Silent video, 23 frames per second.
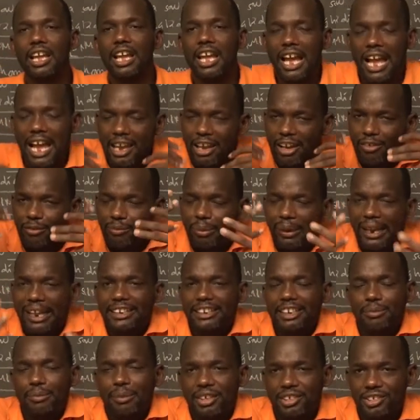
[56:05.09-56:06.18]
I have
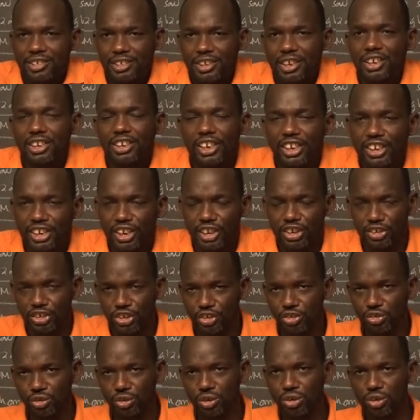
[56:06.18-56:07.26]
planted my seed in the
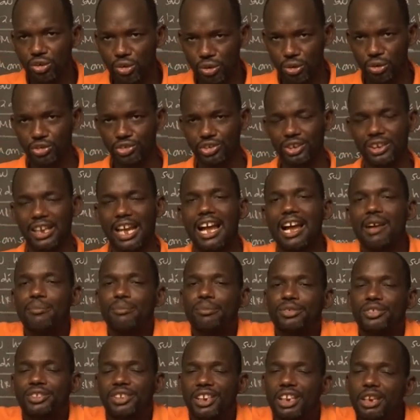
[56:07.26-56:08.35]
initial cost. I'm
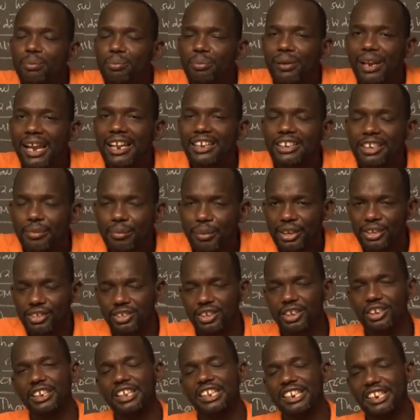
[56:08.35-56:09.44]
still planting my
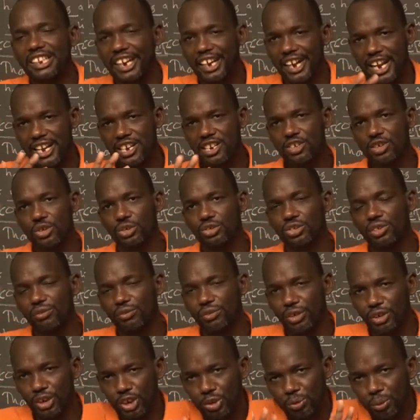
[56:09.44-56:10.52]
seed in the running cost
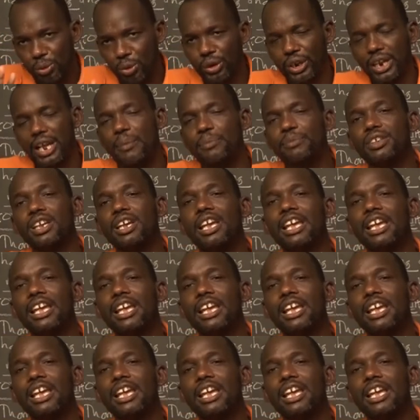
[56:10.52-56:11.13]
for this program.